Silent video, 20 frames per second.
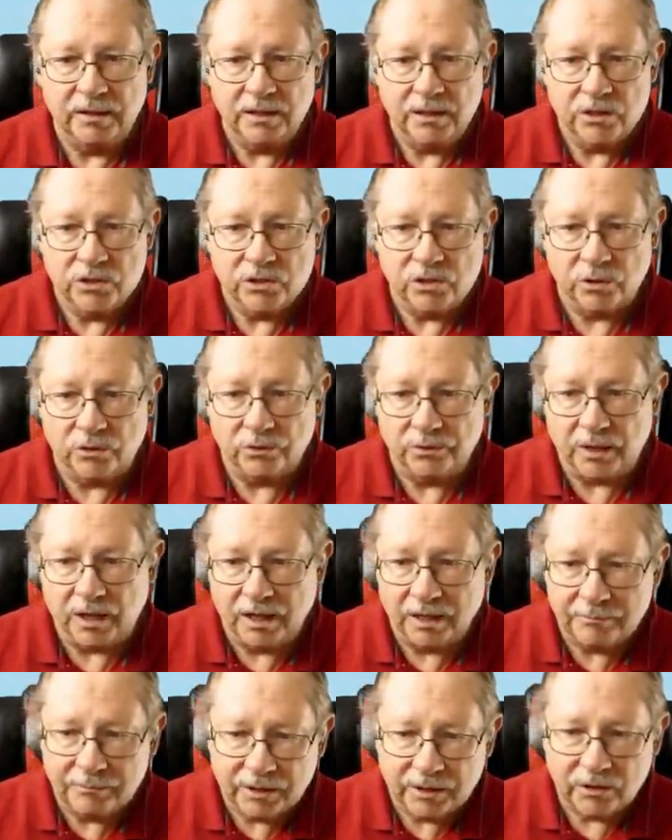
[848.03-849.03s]
So
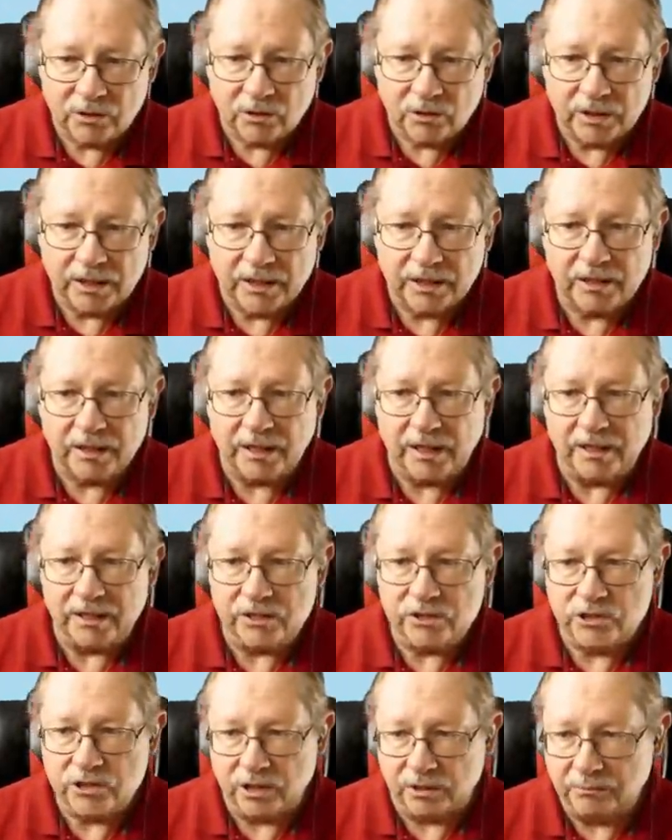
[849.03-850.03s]
I'm going to go ahead and
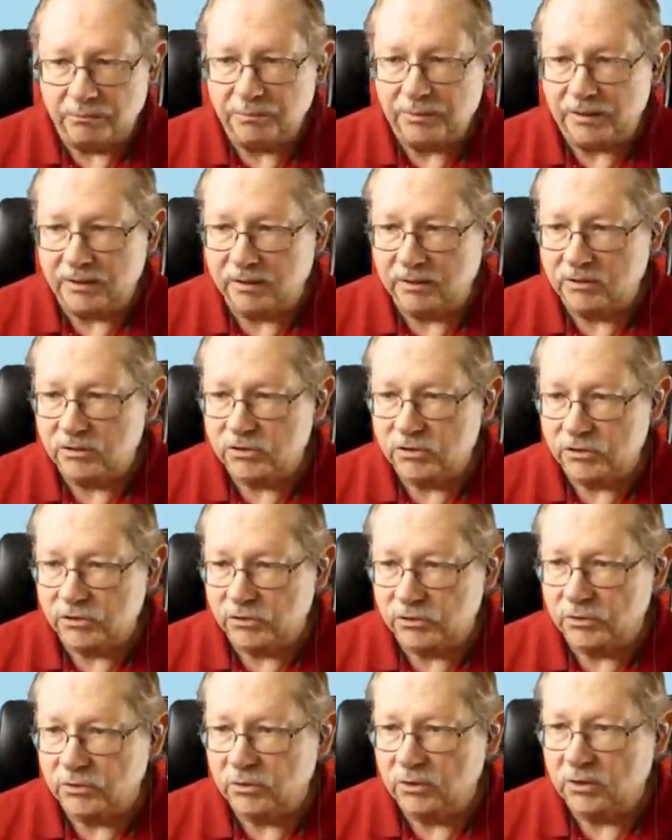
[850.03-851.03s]
jump into